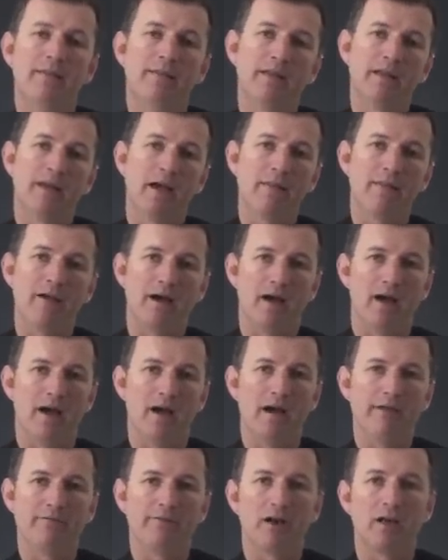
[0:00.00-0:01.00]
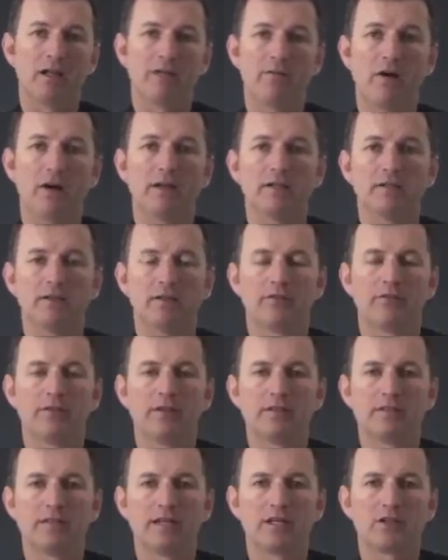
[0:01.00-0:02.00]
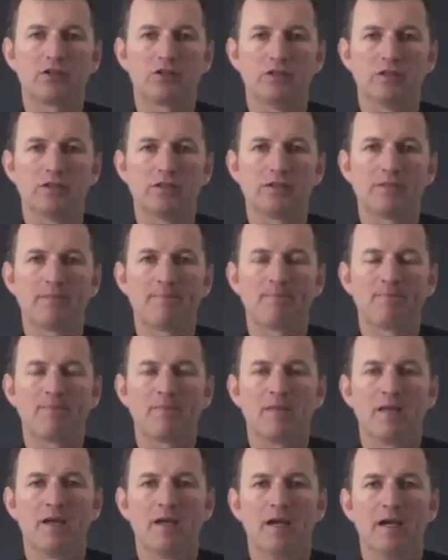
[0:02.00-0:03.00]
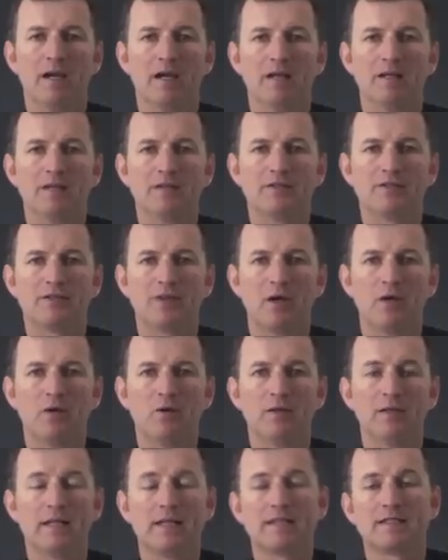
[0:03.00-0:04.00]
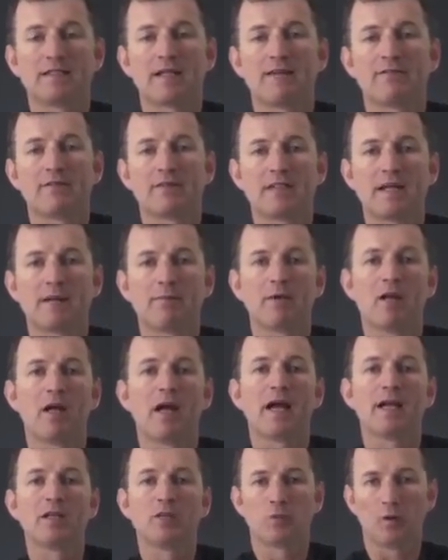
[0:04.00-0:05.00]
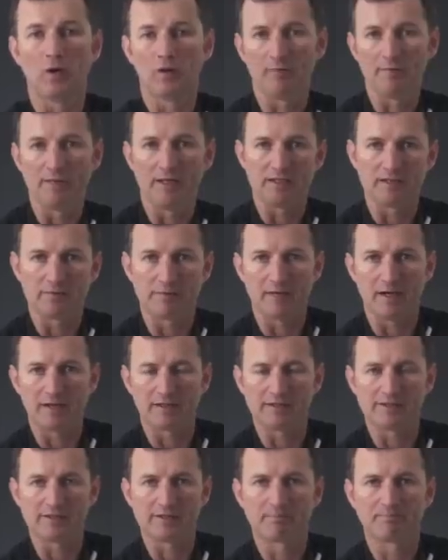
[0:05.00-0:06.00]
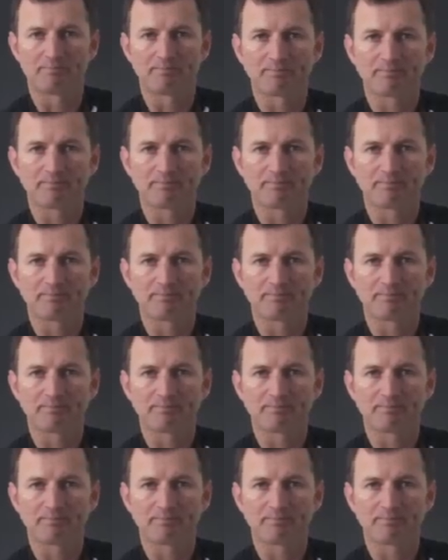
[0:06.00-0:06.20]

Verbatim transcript: The other half I divide into three sections. Uh, so let's say, for example, I had 12 minutes to practice.